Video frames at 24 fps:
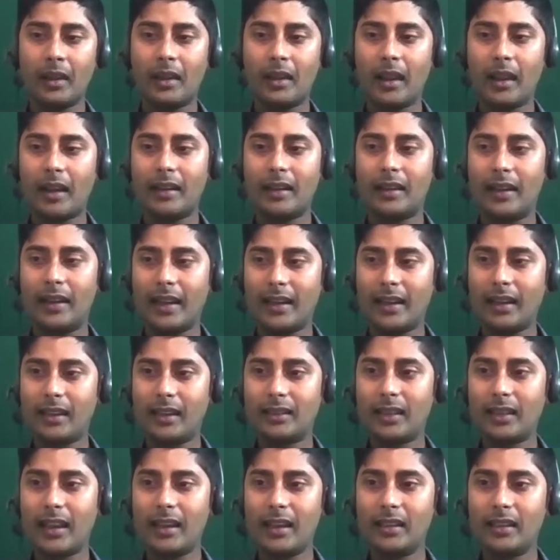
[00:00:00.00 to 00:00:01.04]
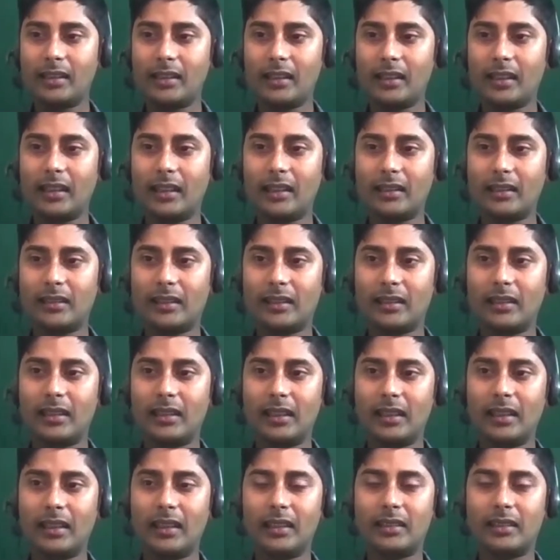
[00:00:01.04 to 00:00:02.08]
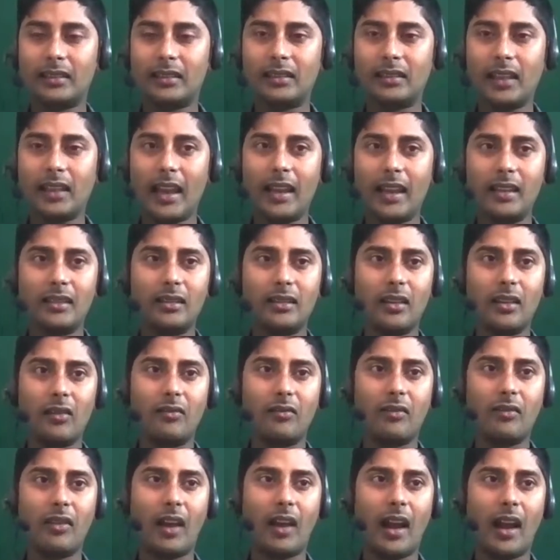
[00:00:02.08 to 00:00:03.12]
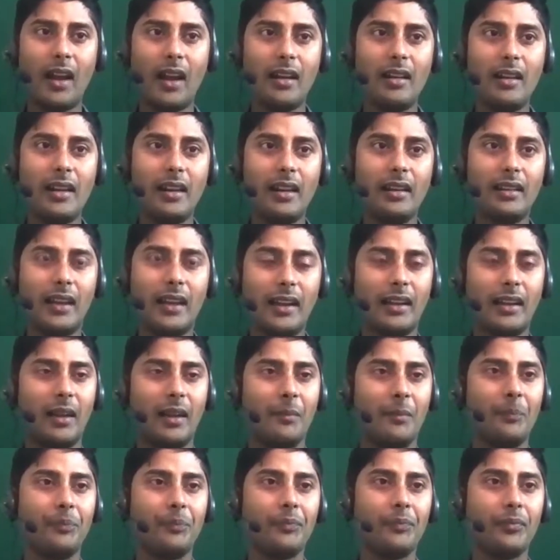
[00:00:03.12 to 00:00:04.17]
and data science is the science of handling data.